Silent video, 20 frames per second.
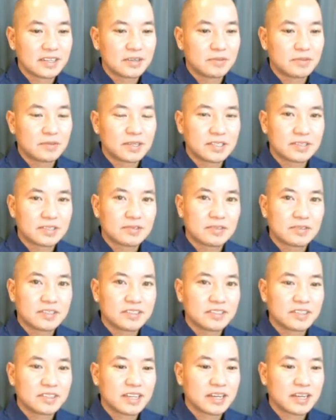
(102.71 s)
What's going
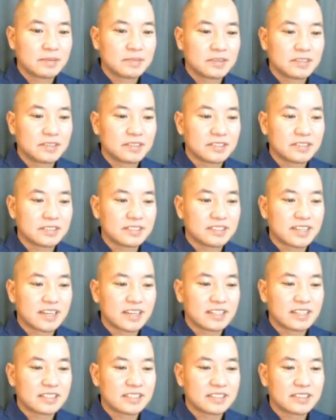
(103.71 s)
to happen is
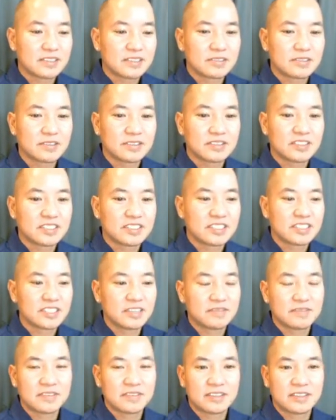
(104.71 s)
that this is going to
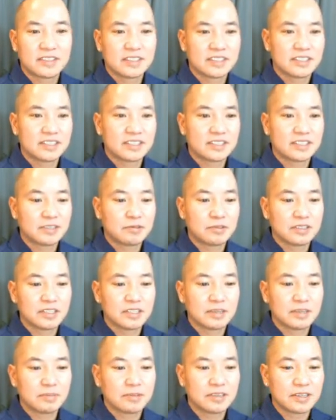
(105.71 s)
shift the
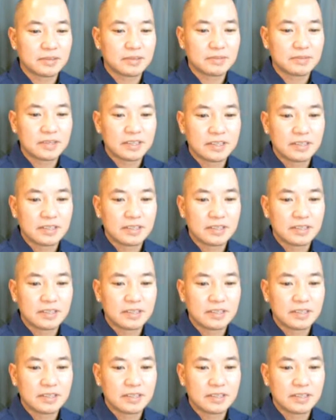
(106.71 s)
equilibrium